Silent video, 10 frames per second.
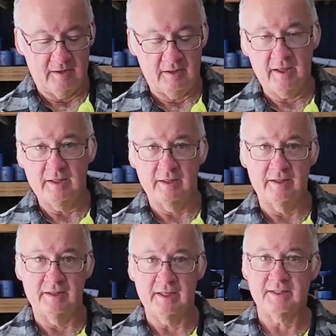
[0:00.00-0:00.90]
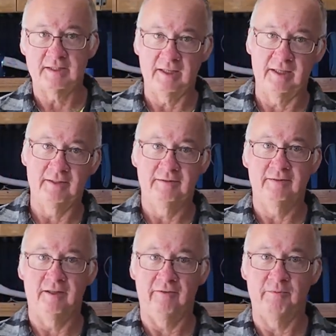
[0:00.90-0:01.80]
Then the next layer
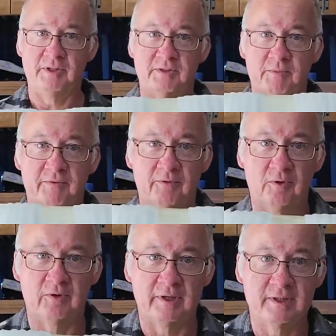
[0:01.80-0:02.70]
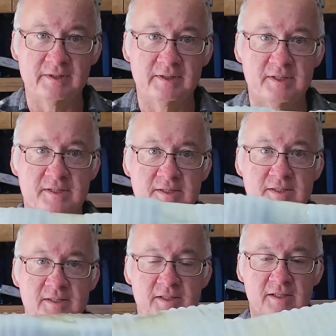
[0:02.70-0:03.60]
I've mentioned before is
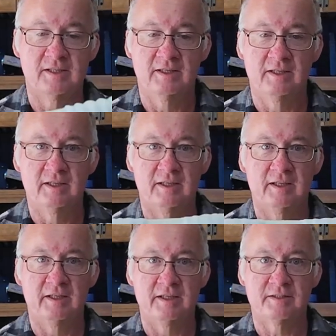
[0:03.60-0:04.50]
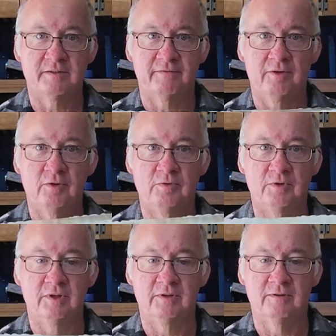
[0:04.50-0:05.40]
this. It's a foam